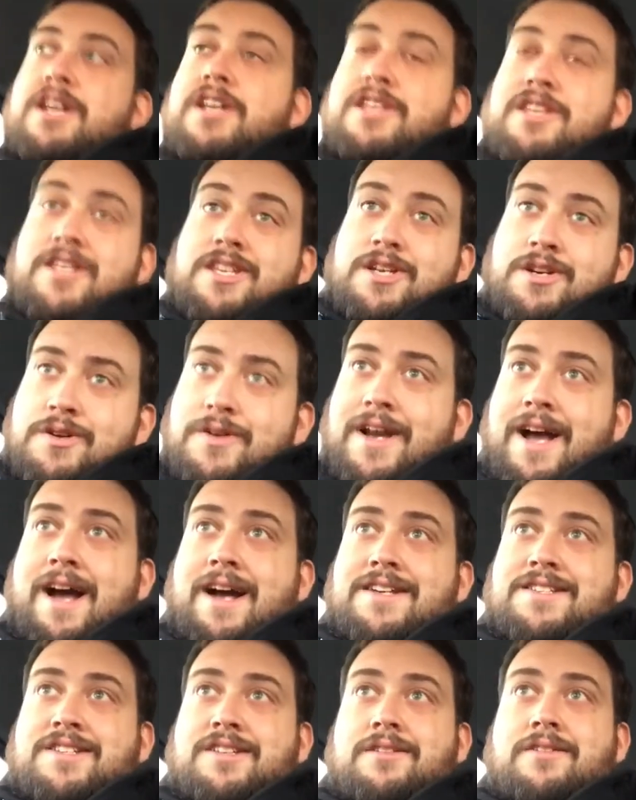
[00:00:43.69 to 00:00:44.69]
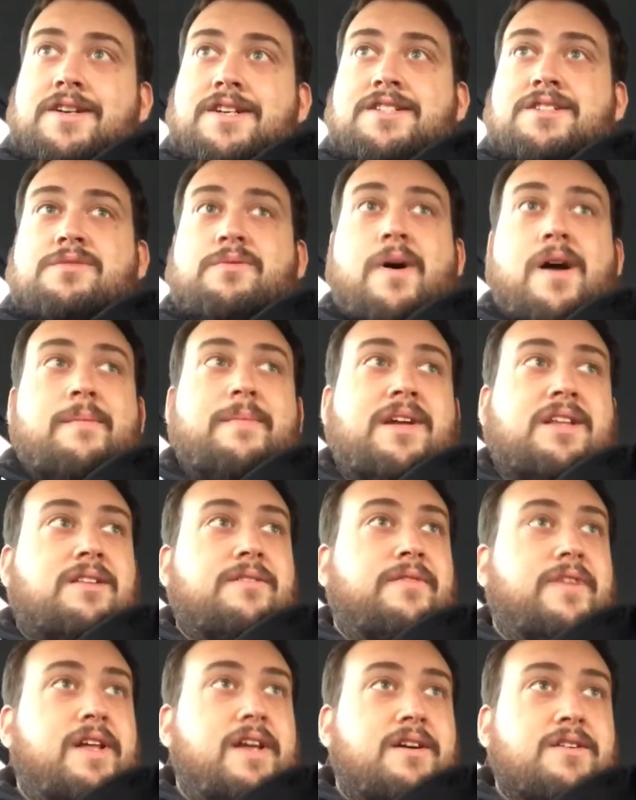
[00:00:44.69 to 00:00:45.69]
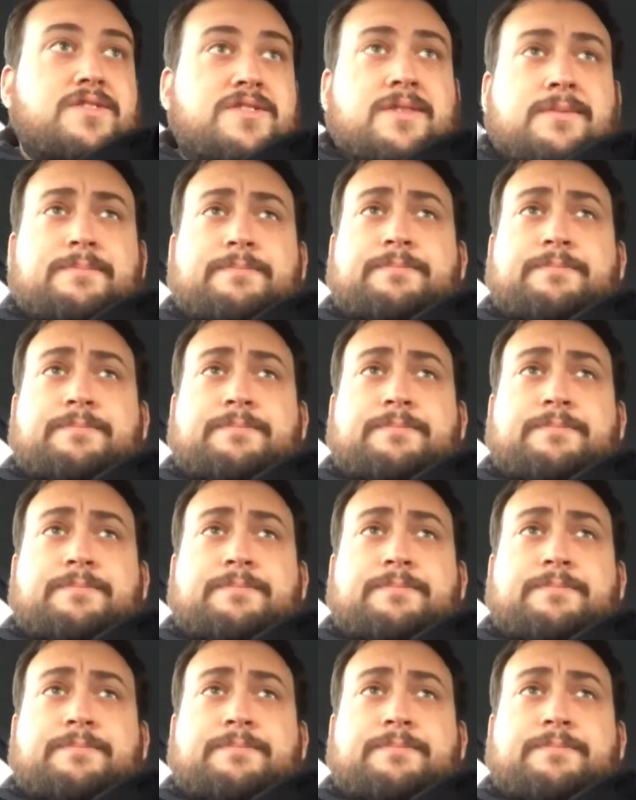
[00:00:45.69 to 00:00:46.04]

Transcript: you guys are the reasons why I make the videos.